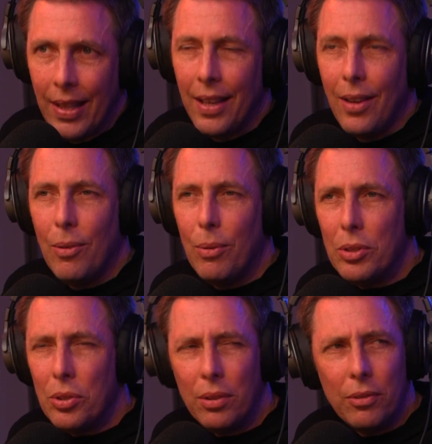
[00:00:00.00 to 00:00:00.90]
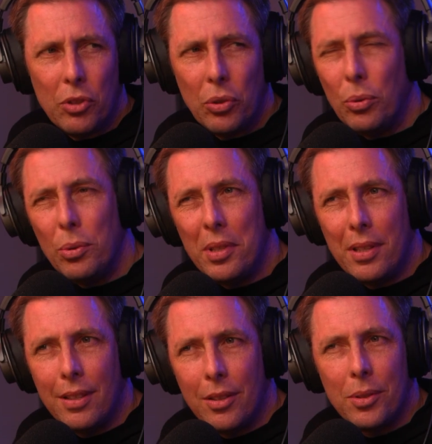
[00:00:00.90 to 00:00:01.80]
What sort of tools are you
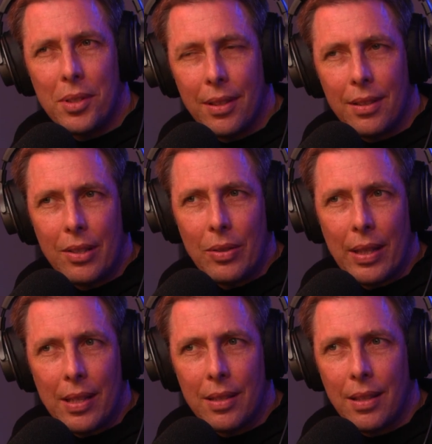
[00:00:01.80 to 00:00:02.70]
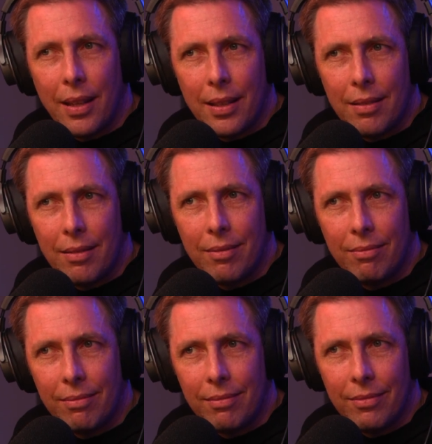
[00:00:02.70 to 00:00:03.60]
using to understand
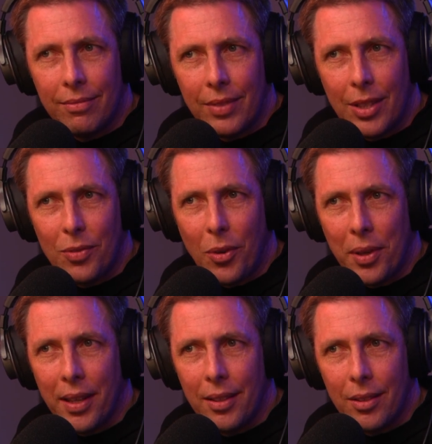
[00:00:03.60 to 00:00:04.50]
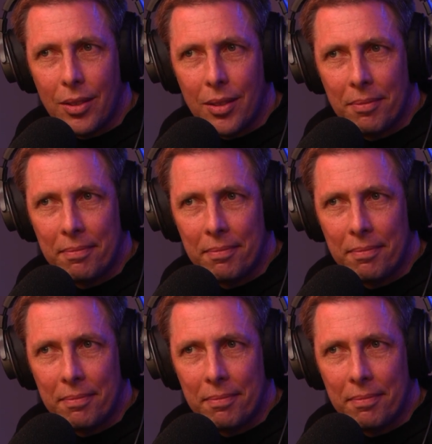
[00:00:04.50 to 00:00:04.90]
these volcanoes?